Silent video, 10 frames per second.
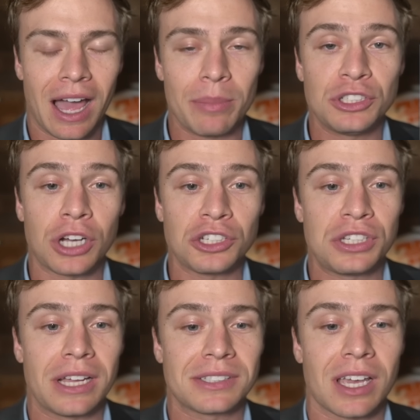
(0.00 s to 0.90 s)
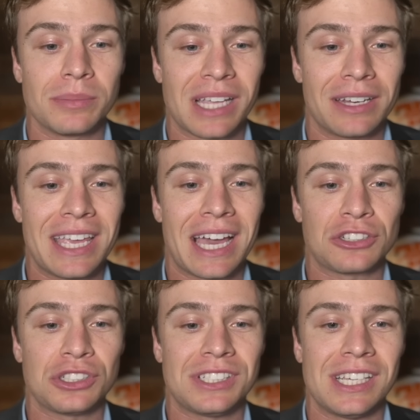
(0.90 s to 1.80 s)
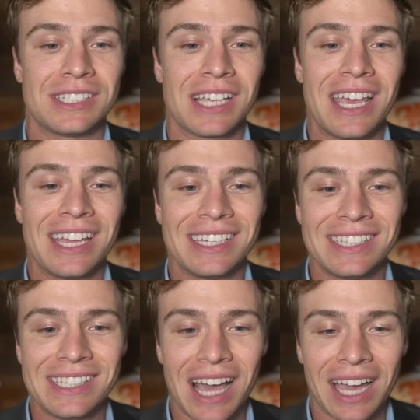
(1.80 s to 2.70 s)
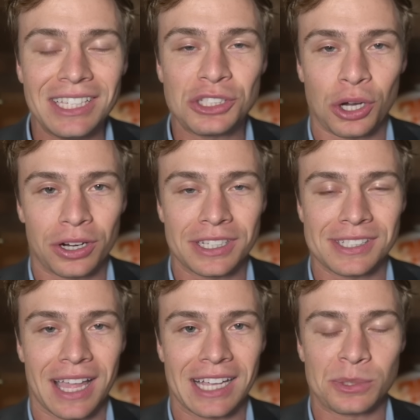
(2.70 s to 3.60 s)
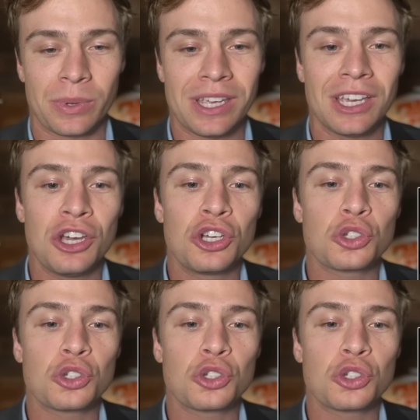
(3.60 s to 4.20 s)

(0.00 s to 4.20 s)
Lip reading: I mean, Josh Downs comes out and he actually sees 9 targets last week,